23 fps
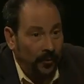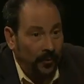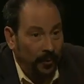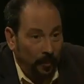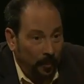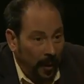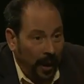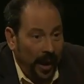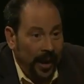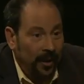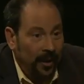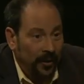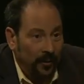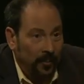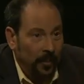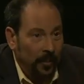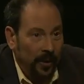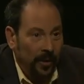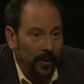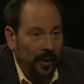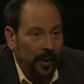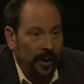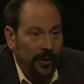from my
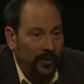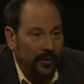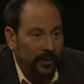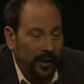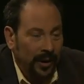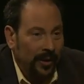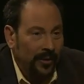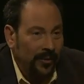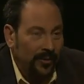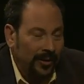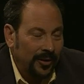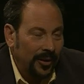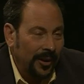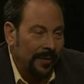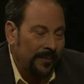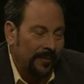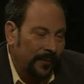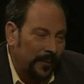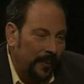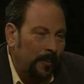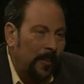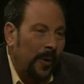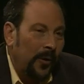experience, and
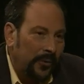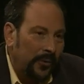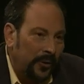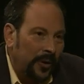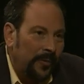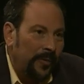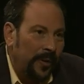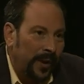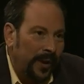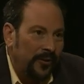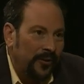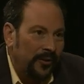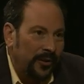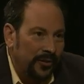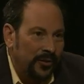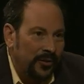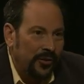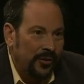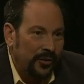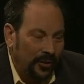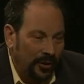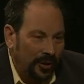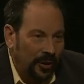for most of us,
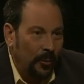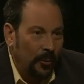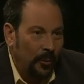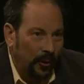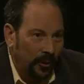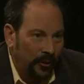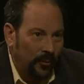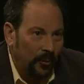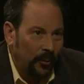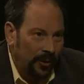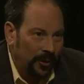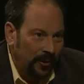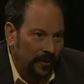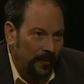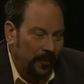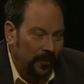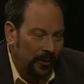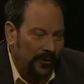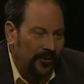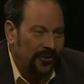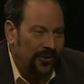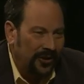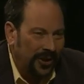it's usually worse with the
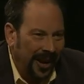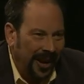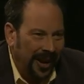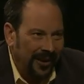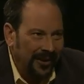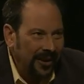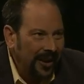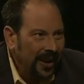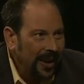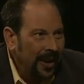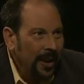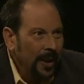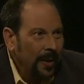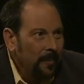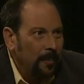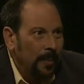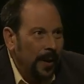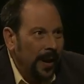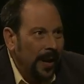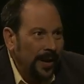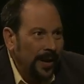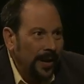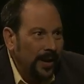first child.
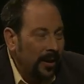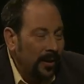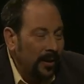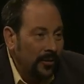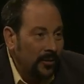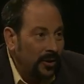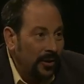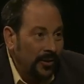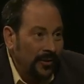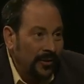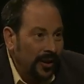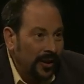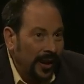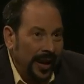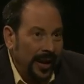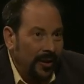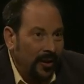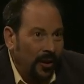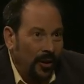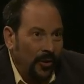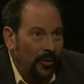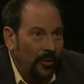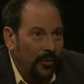But, just
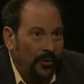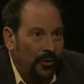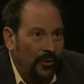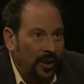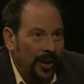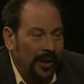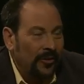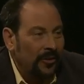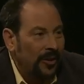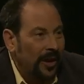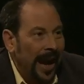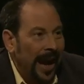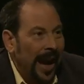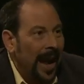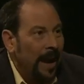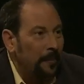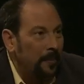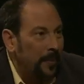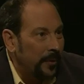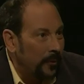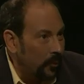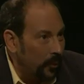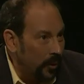like all those things that
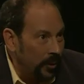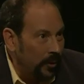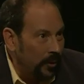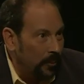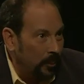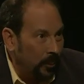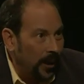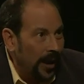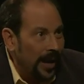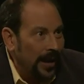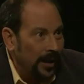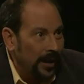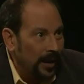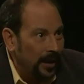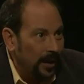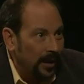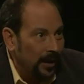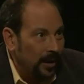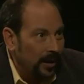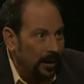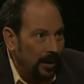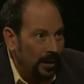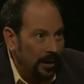happen when you're pregnant
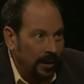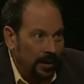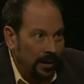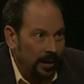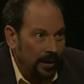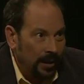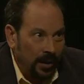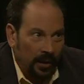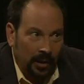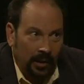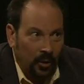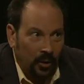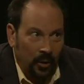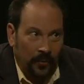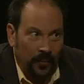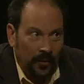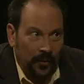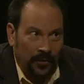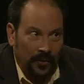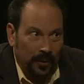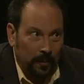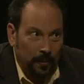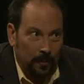and you don't know if
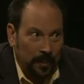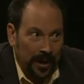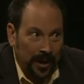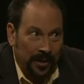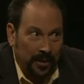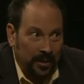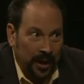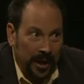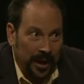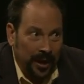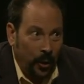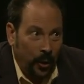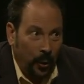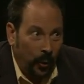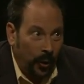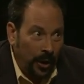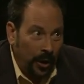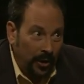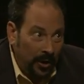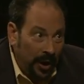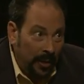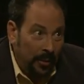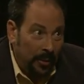it's a big thing or
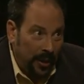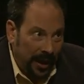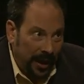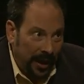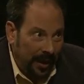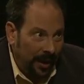a nothing.